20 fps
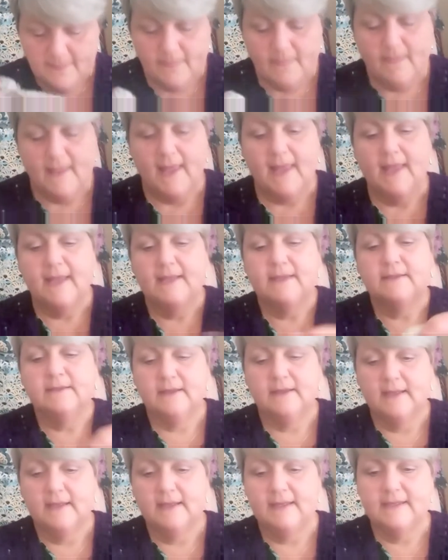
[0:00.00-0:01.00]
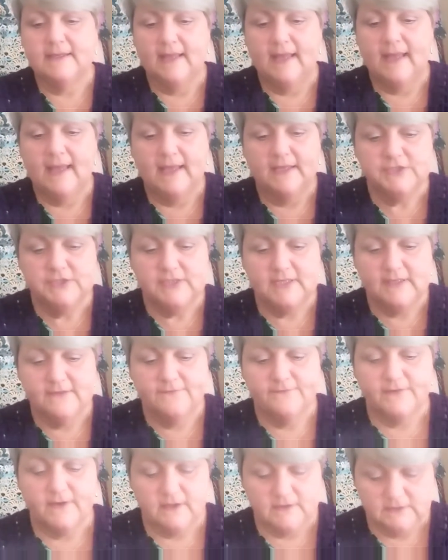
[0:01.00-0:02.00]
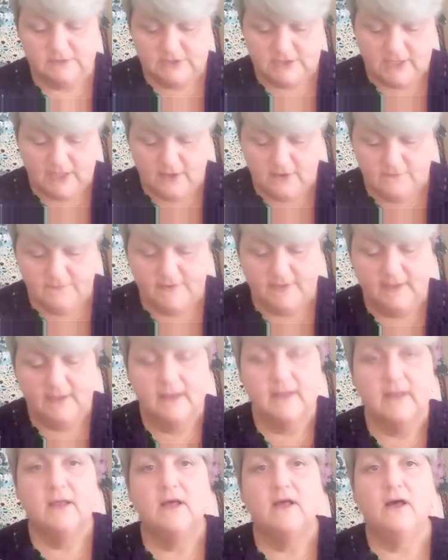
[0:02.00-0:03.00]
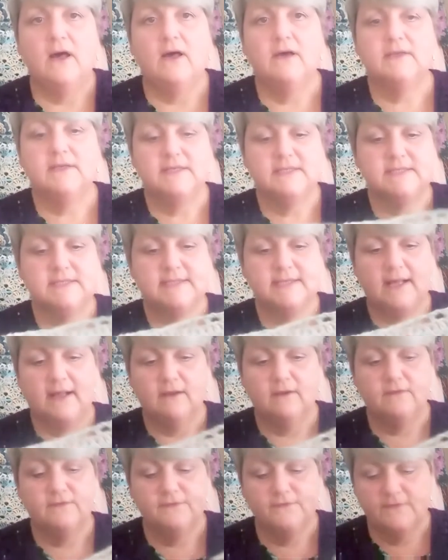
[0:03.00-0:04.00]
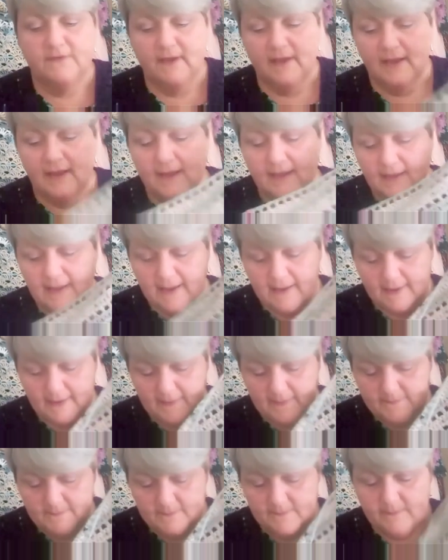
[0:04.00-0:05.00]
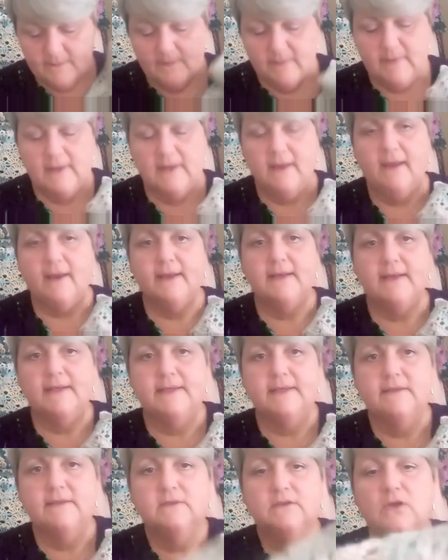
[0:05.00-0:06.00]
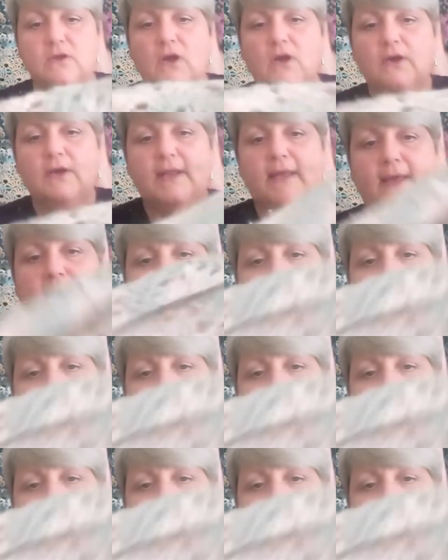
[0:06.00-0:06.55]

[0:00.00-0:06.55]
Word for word: and it actually folds over on itself um, like a little collar